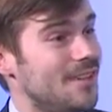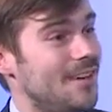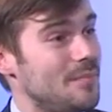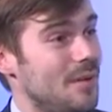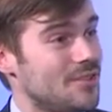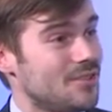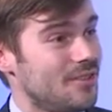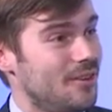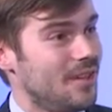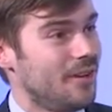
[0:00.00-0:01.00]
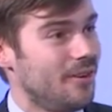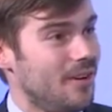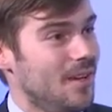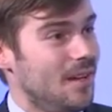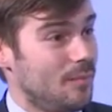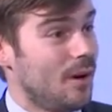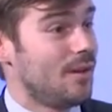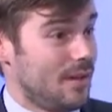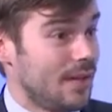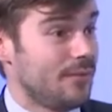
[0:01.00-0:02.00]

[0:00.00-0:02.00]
I mentioned earlier, in